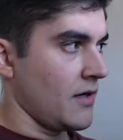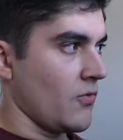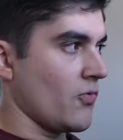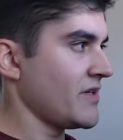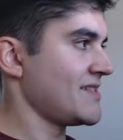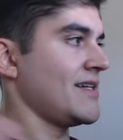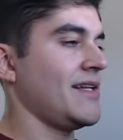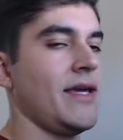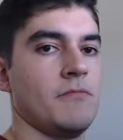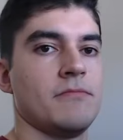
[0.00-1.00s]
What is the
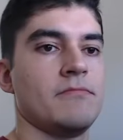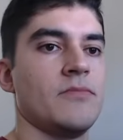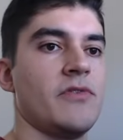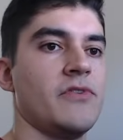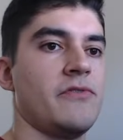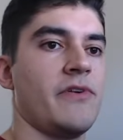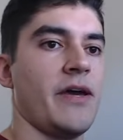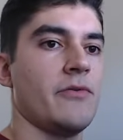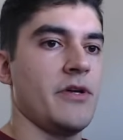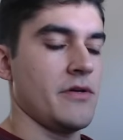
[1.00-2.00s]
name of the
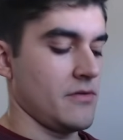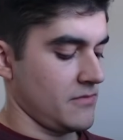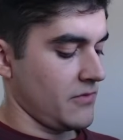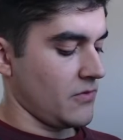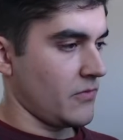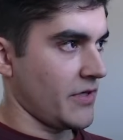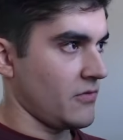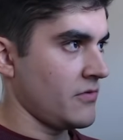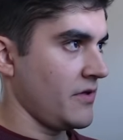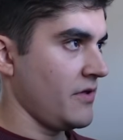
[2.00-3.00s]
file here?
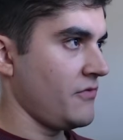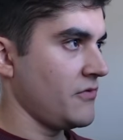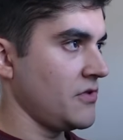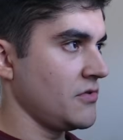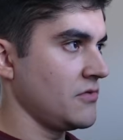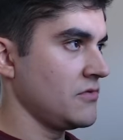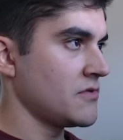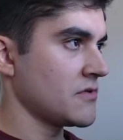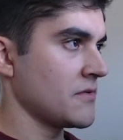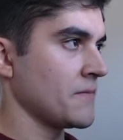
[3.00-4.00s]
Well, if you
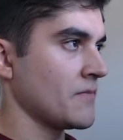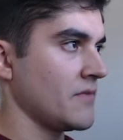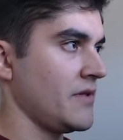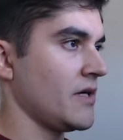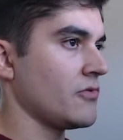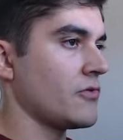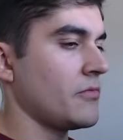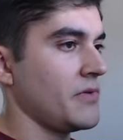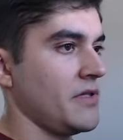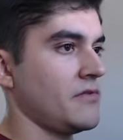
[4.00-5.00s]
use the
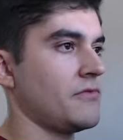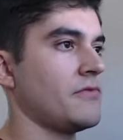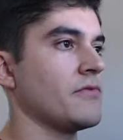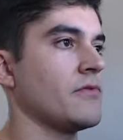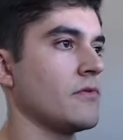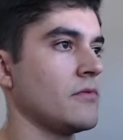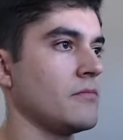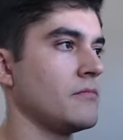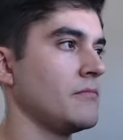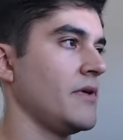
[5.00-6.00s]
autocomplete
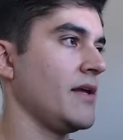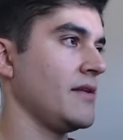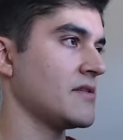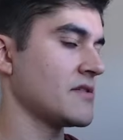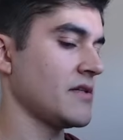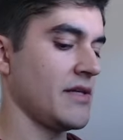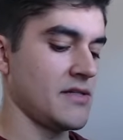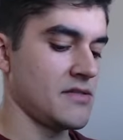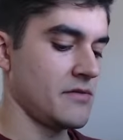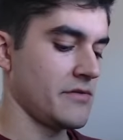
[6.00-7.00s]
from Elixir
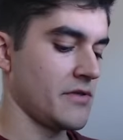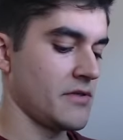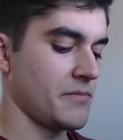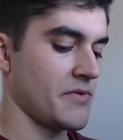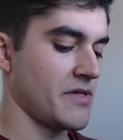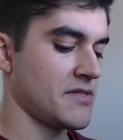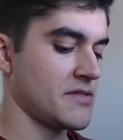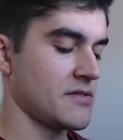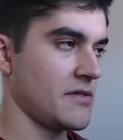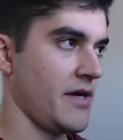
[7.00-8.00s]
ls, you're gonna
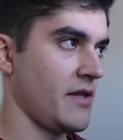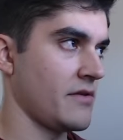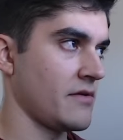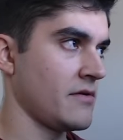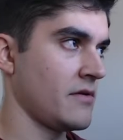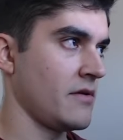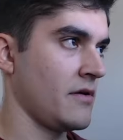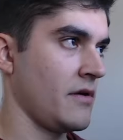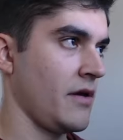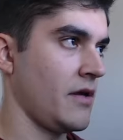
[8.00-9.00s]
press enter
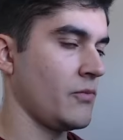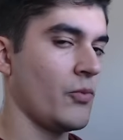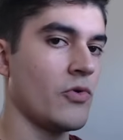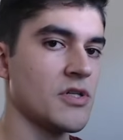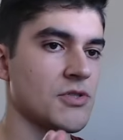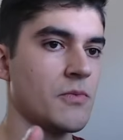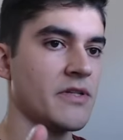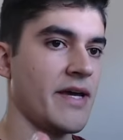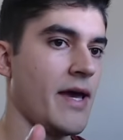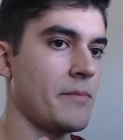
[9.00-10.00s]
and watch
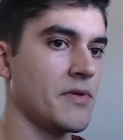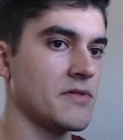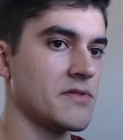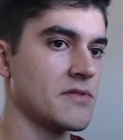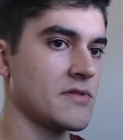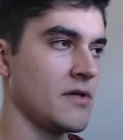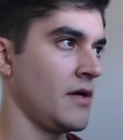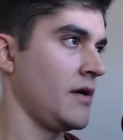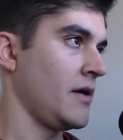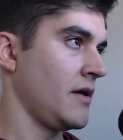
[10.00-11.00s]
what happens.
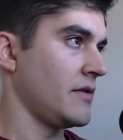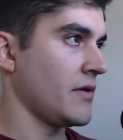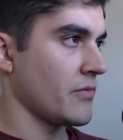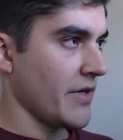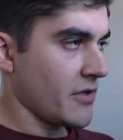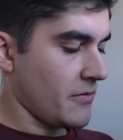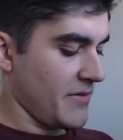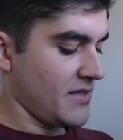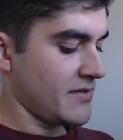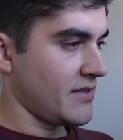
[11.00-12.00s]
The
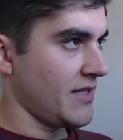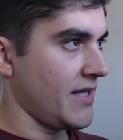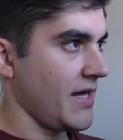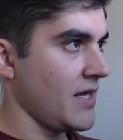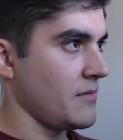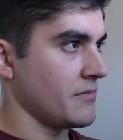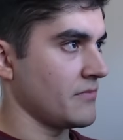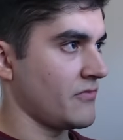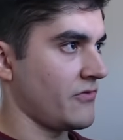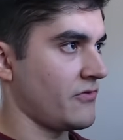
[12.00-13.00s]
recommended name
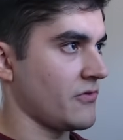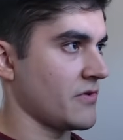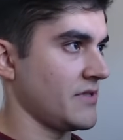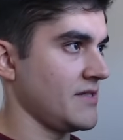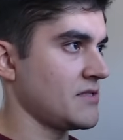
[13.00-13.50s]
for this